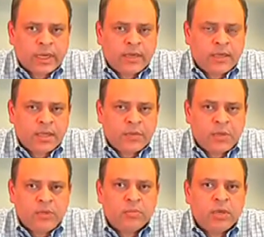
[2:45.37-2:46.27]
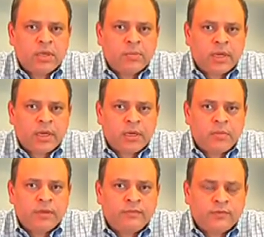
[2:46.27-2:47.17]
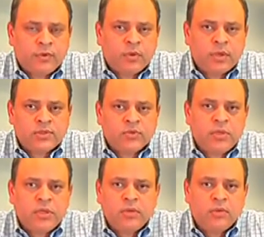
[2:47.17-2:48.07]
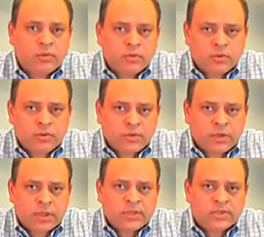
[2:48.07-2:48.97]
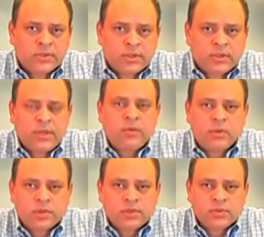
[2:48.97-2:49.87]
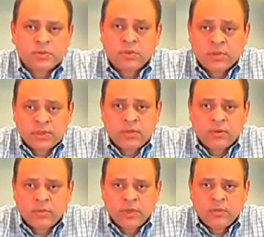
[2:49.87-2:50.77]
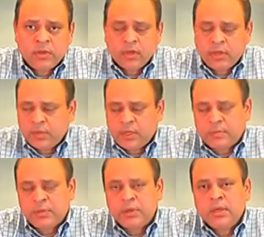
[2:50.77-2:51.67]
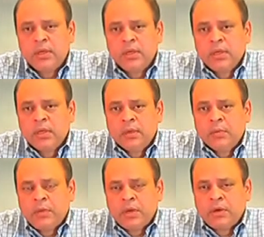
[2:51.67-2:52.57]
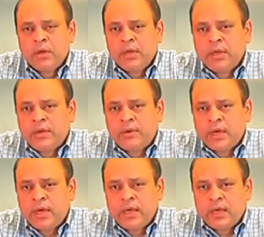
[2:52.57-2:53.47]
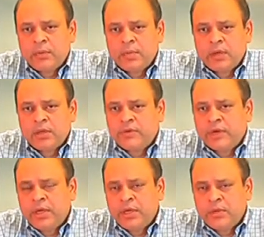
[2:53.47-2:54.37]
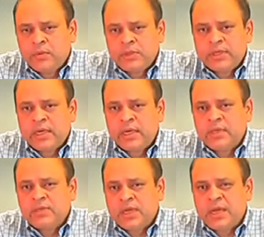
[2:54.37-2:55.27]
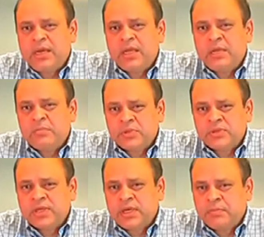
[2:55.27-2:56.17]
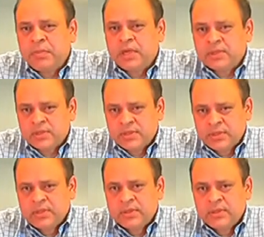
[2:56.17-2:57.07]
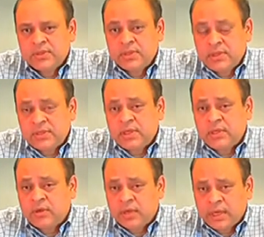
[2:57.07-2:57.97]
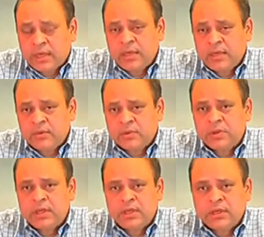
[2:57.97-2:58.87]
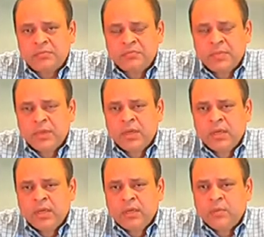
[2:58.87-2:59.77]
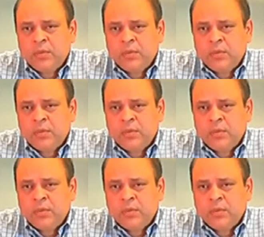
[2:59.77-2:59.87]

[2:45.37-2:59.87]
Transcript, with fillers: our organic revenue multiplied by four, assuming no growth for the rest of the three quarters, which obviously hopefully will never happen, we are already trading at about trending towards at least an 18% plus mm. CC organic growth for the year. Mm.